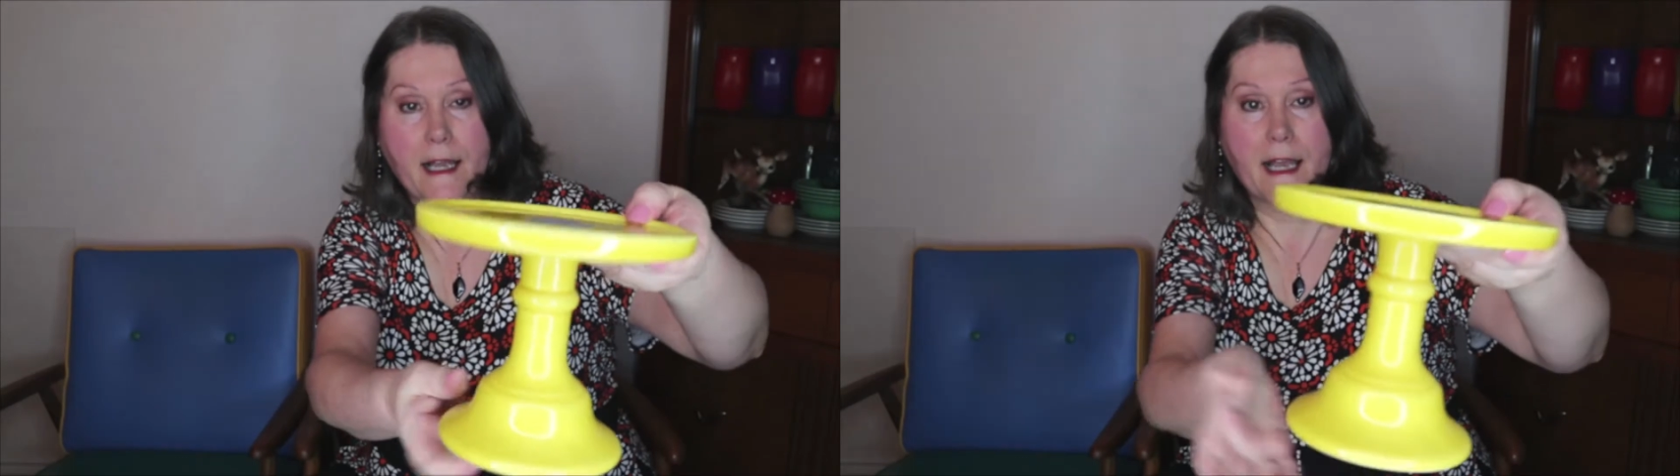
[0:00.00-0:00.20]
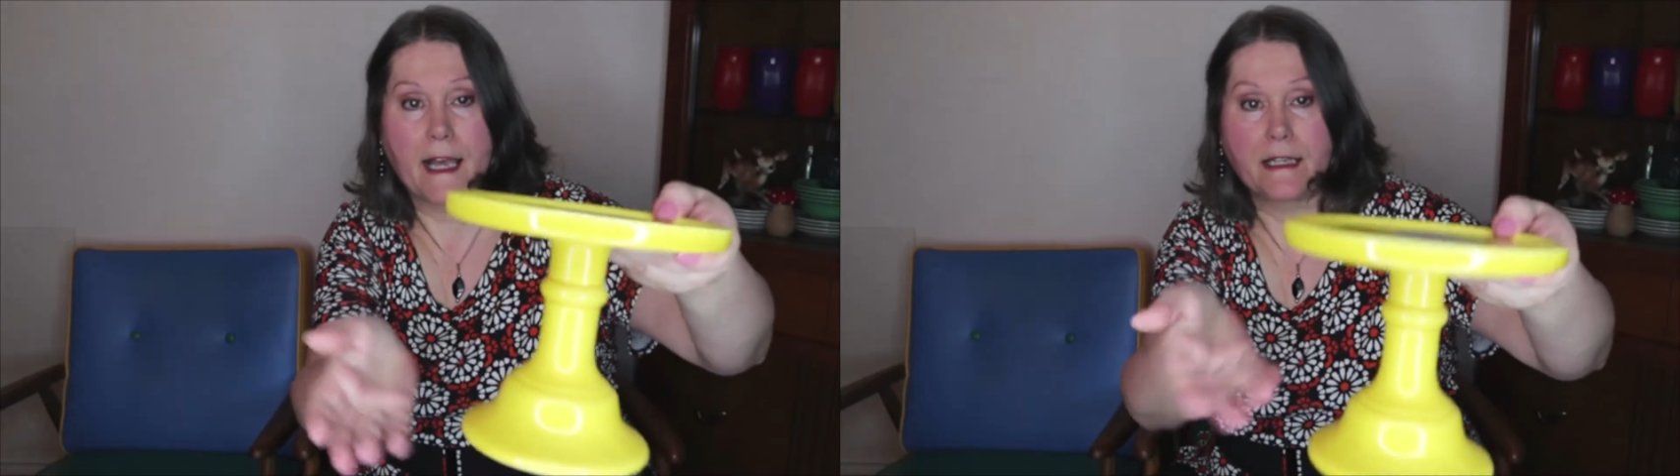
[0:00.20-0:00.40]

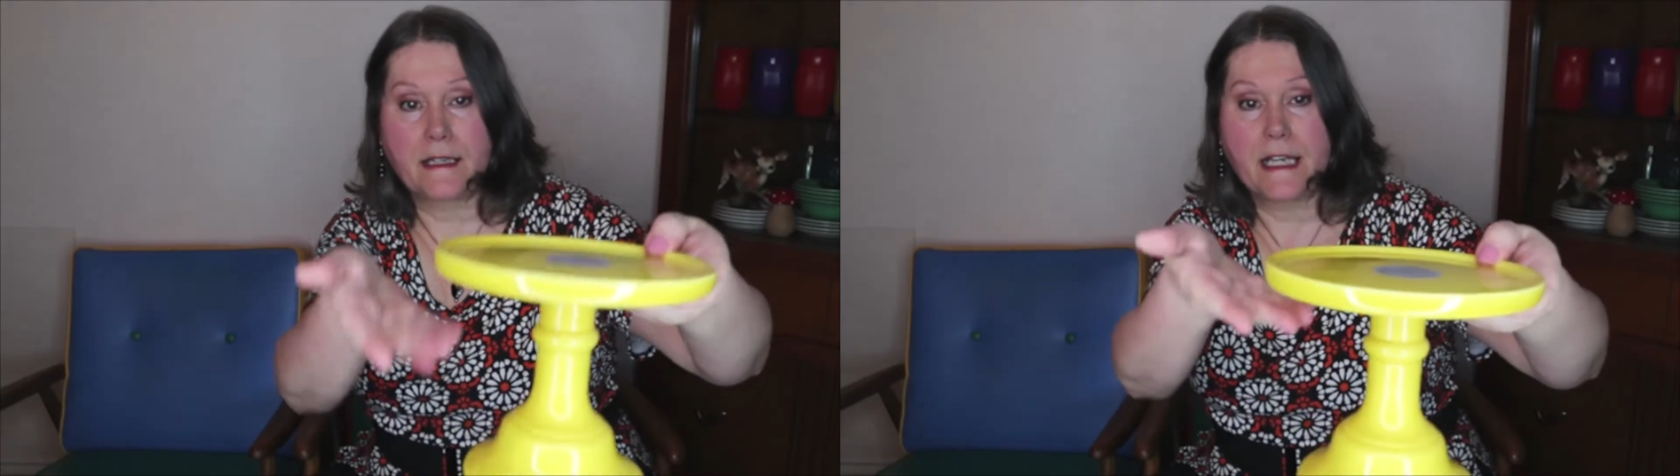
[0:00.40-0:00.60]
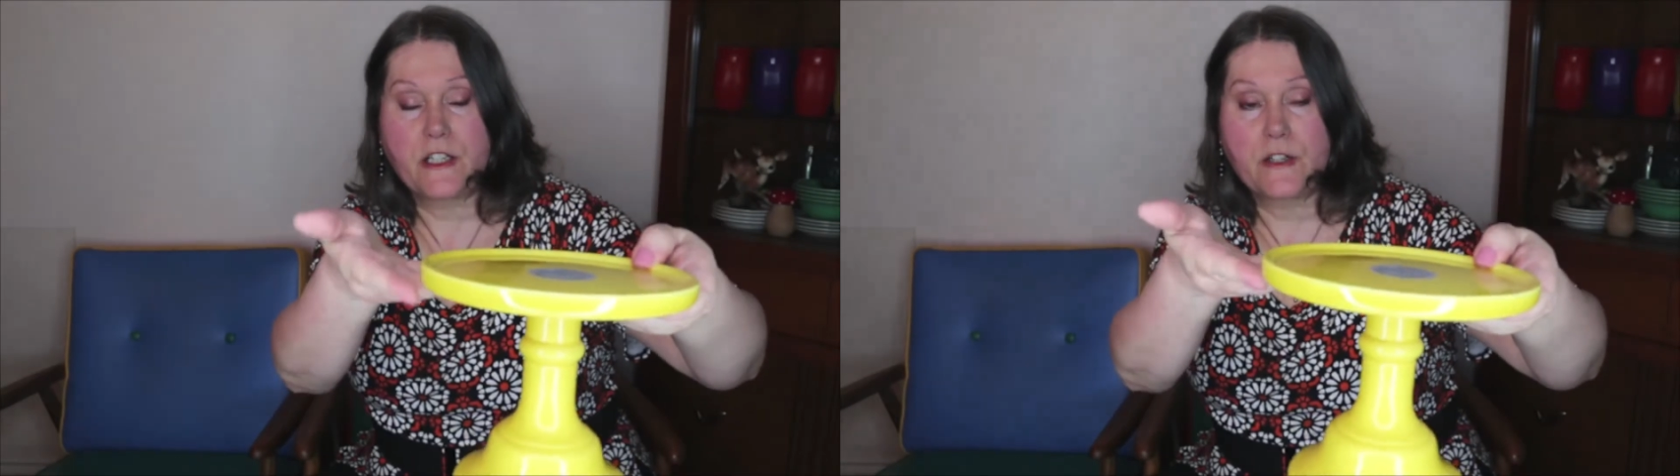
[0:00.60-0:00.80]
And
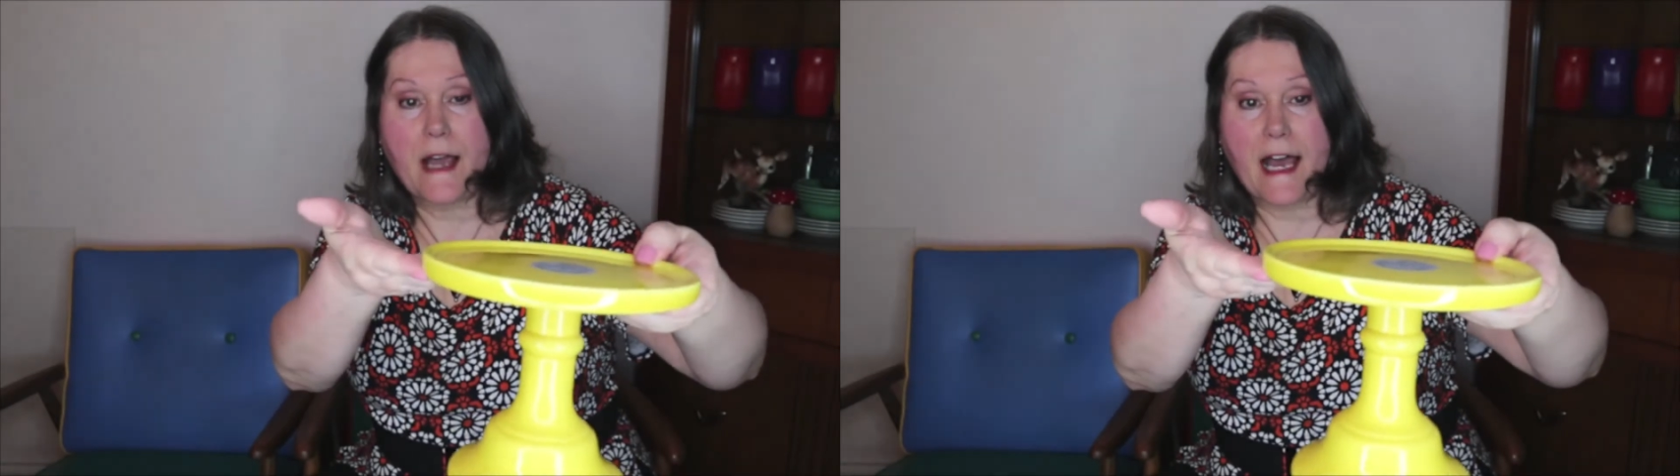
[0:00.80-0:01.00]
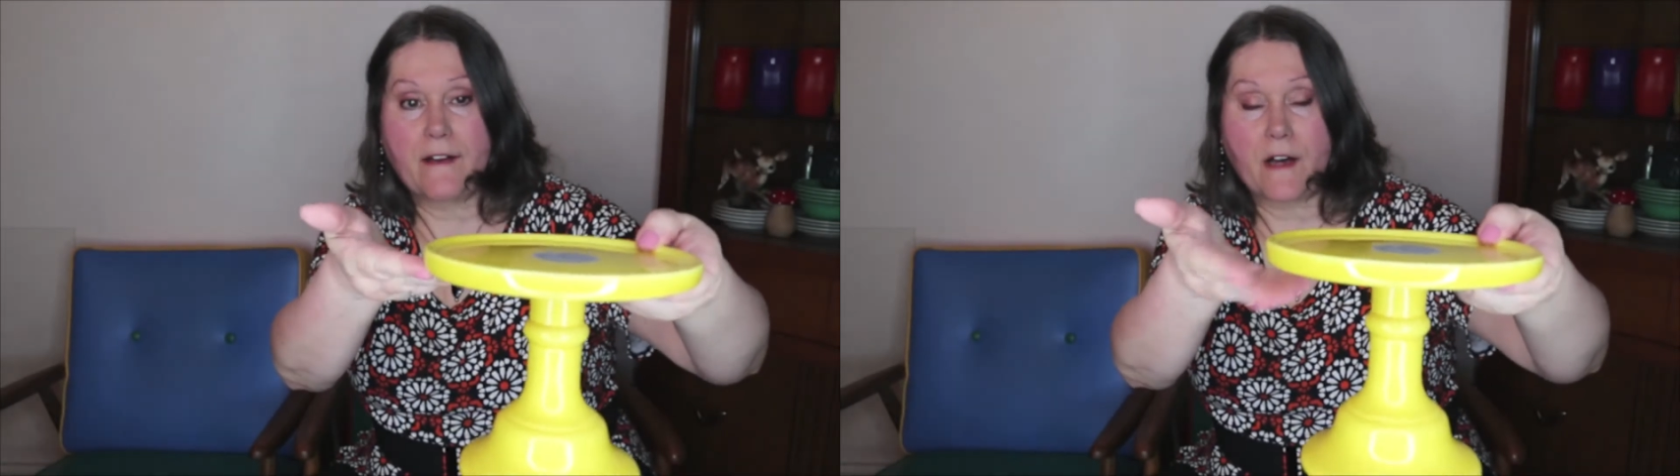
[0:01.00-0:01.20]
they do
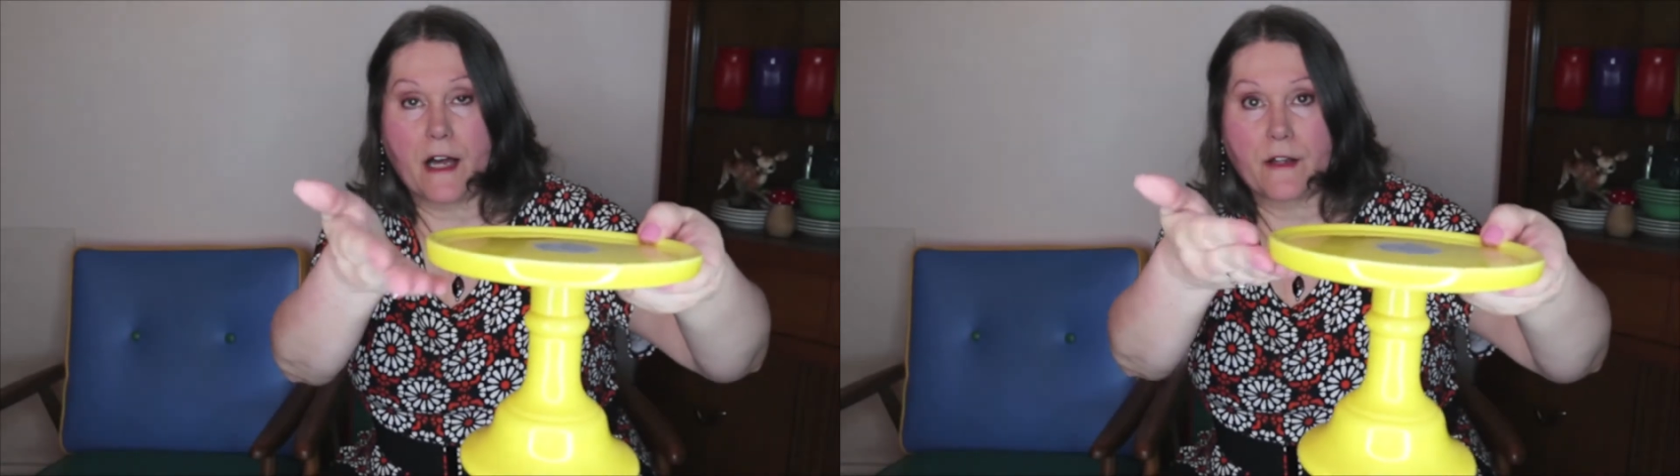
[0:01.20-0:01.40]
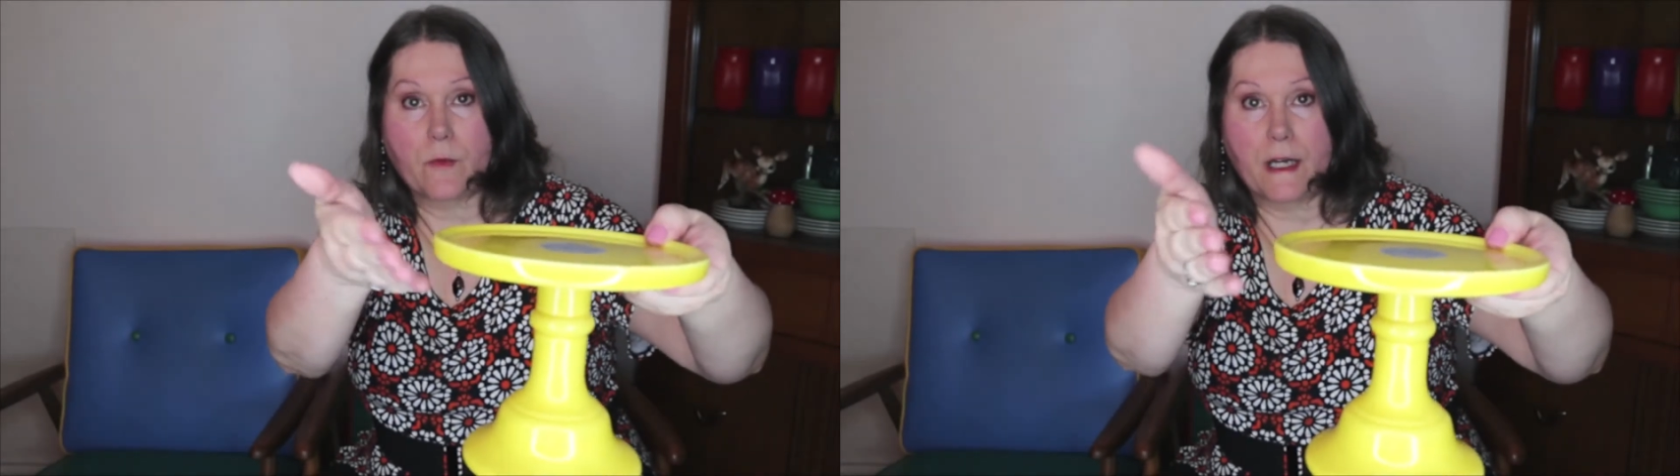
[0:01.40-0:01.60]
have
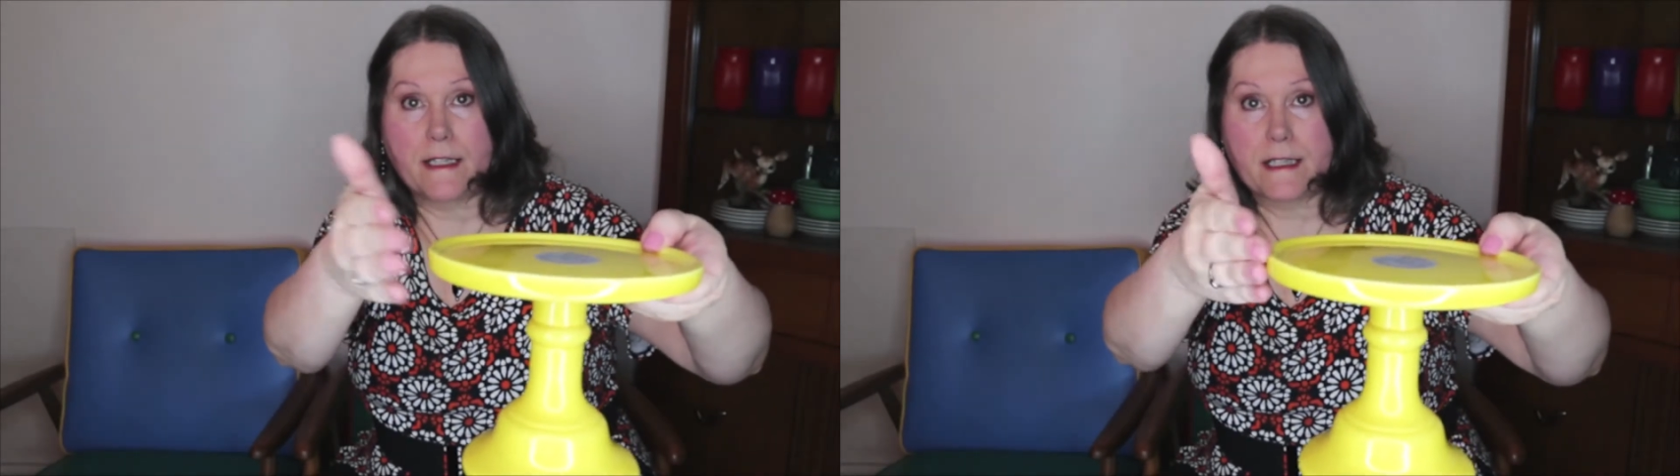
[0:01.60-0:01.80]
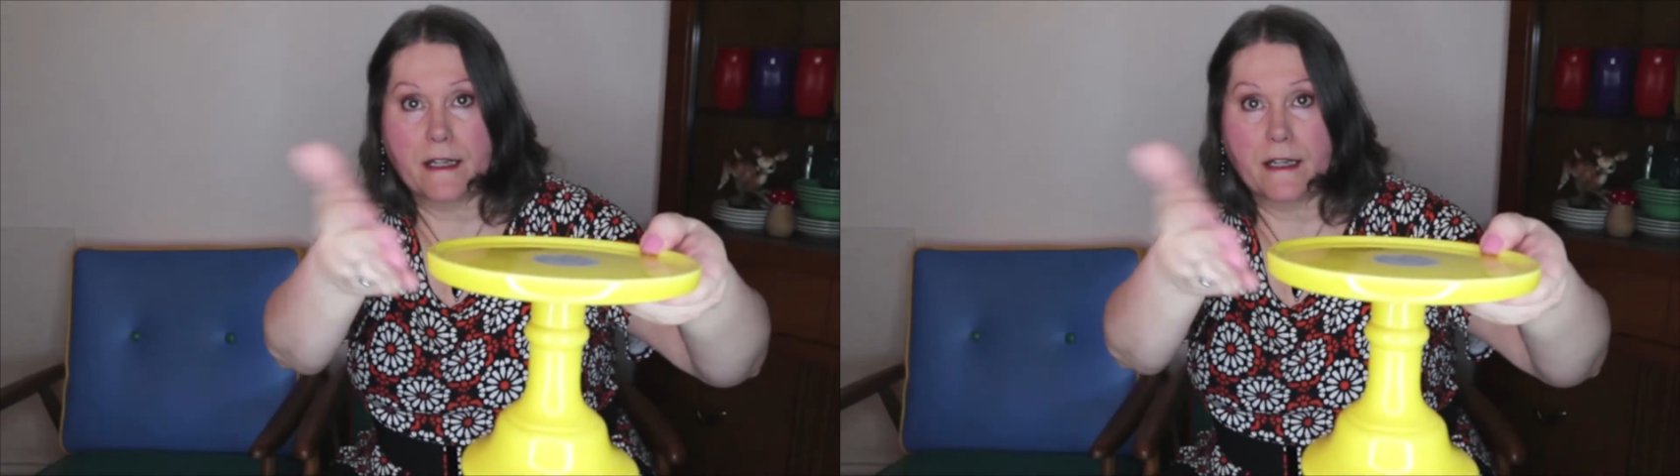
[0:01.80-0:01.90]
other ones,